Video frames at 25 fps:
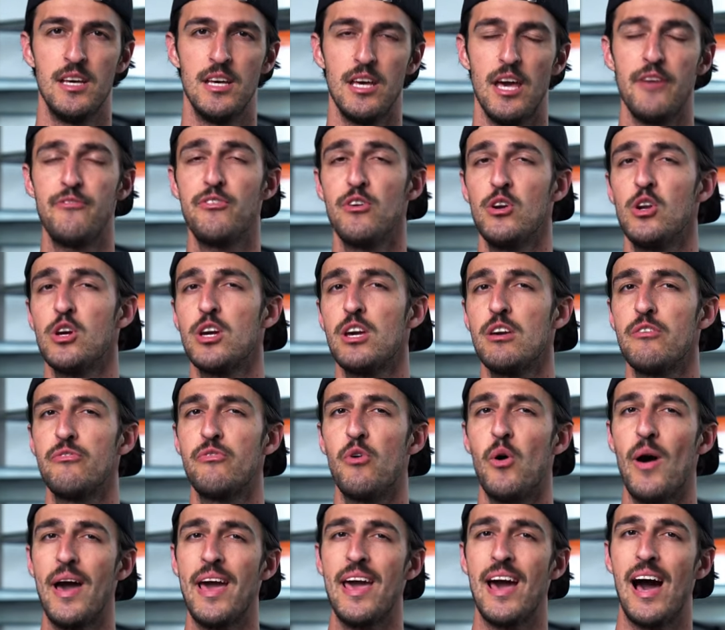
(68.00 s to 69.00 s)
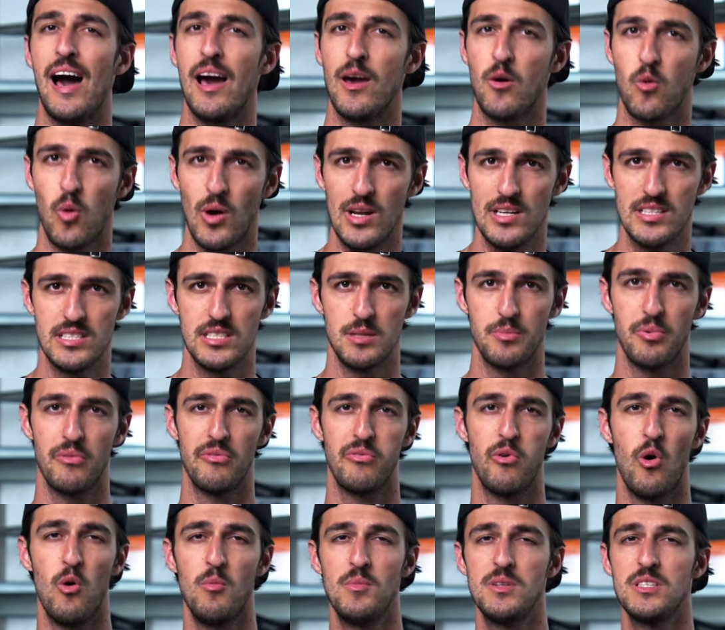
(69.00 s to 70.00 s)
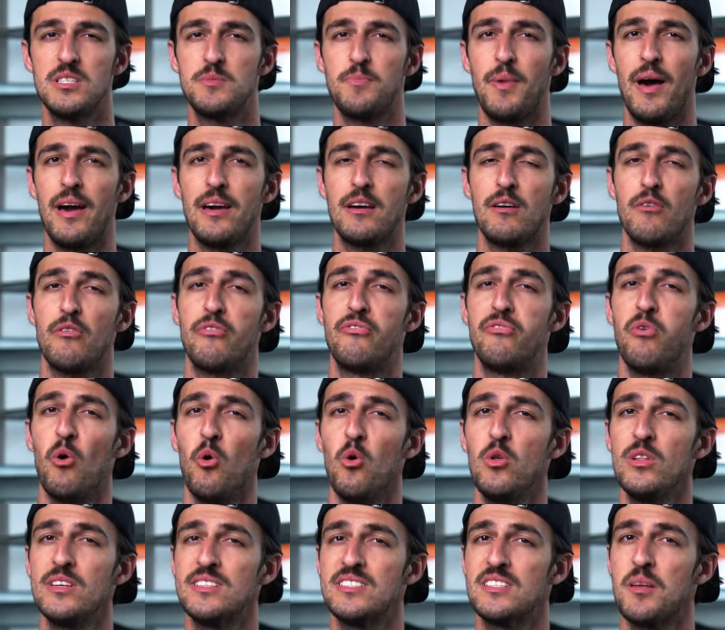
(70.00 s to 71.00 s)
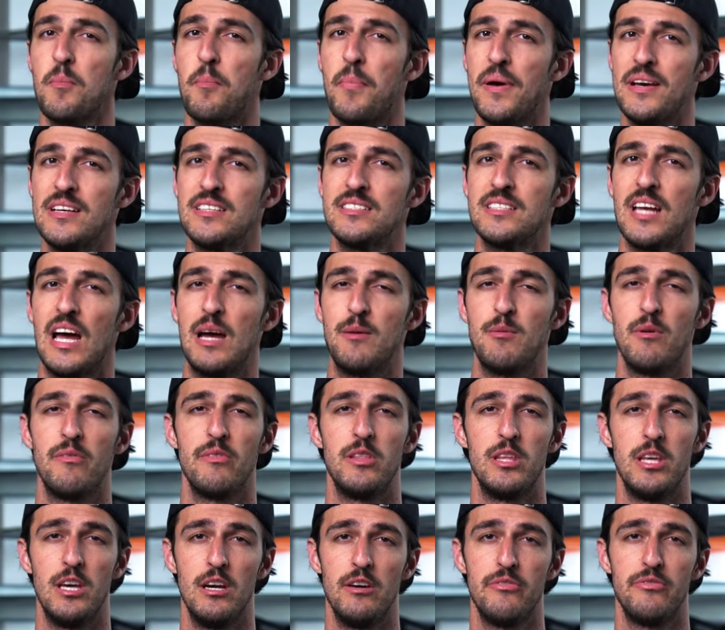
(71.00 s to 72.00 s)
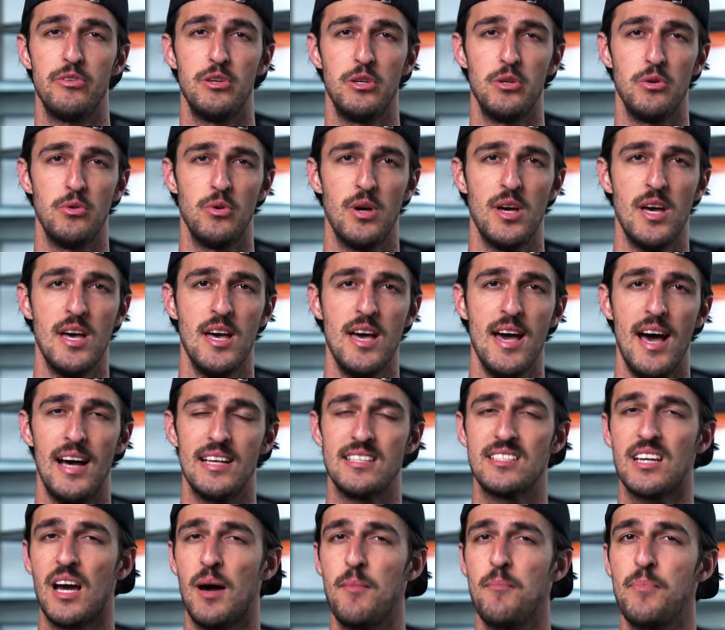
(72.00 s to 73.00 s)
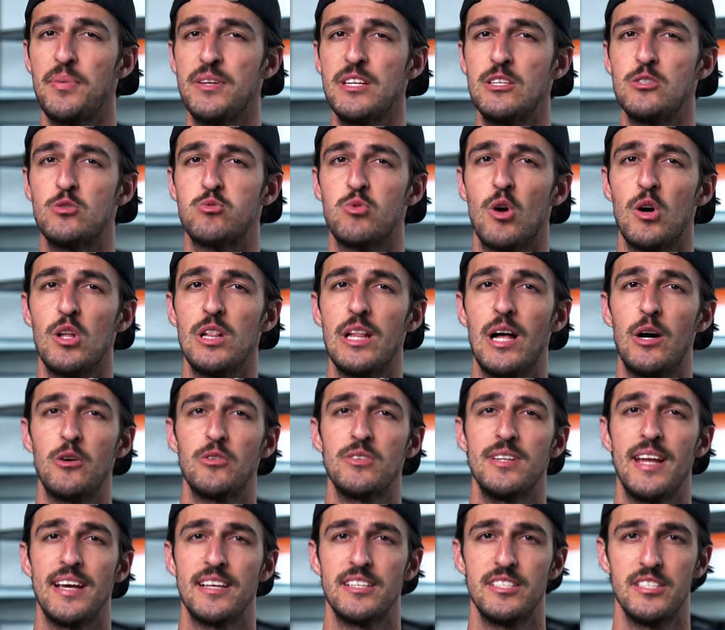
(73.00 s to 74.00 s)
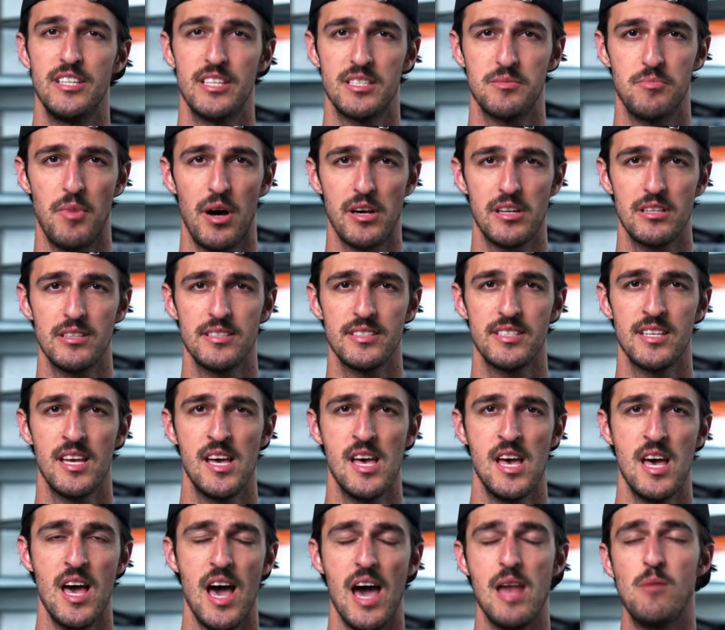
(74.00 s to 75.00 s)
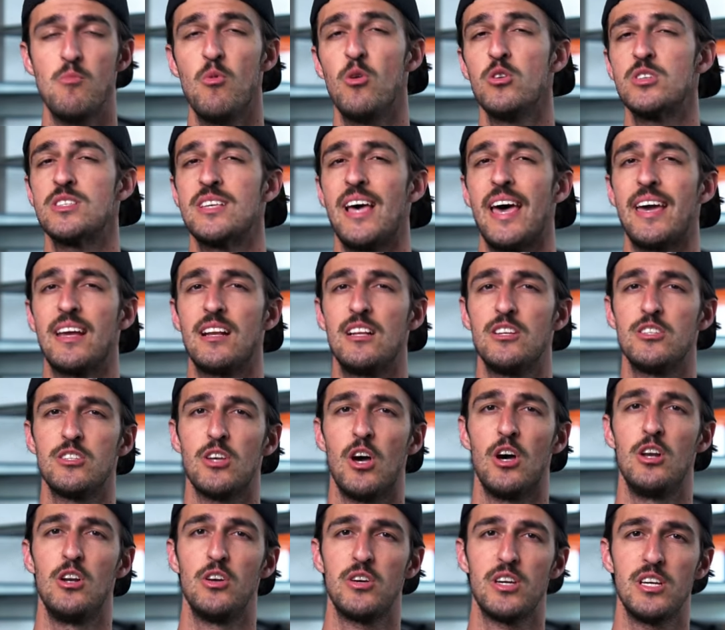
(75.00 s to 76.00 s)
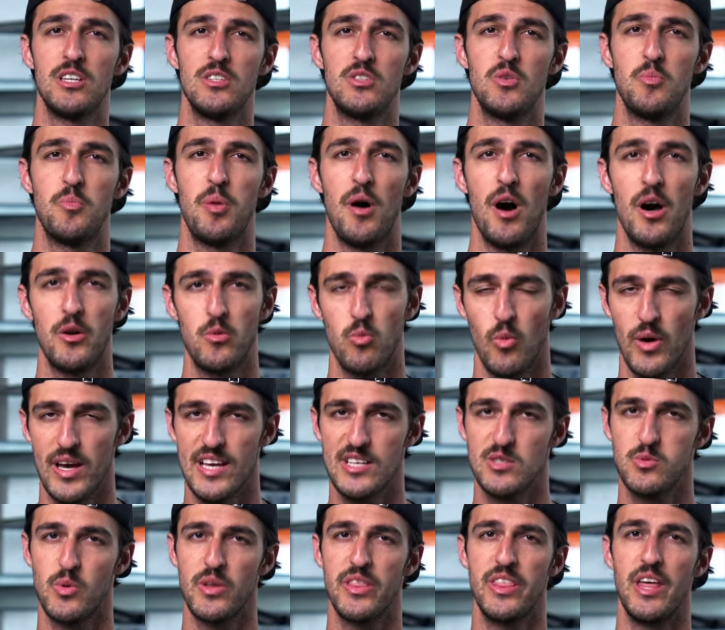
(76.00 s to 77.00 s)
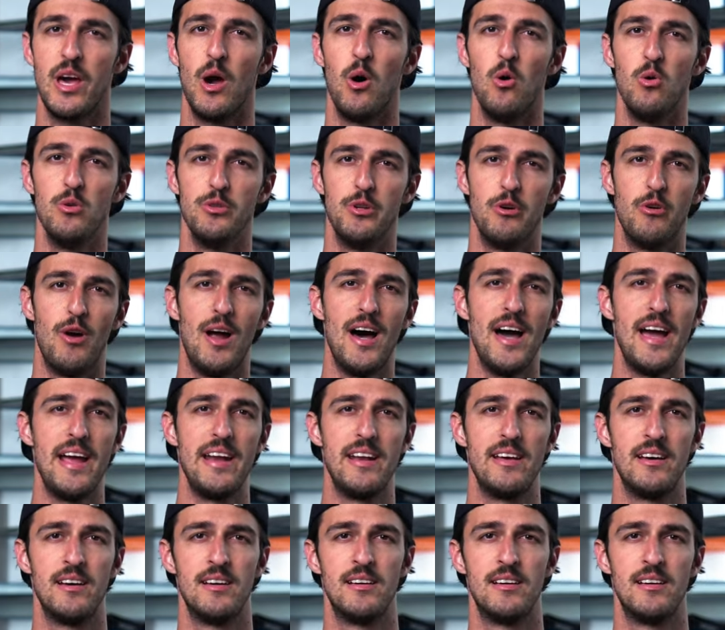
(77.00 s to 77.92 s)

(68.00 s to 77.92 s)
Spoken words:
If you're looking for a high quality performance bike, fall is the best time of the year for you, as companies roll out next year's models and more cyclists are looking to part ways with their older ride.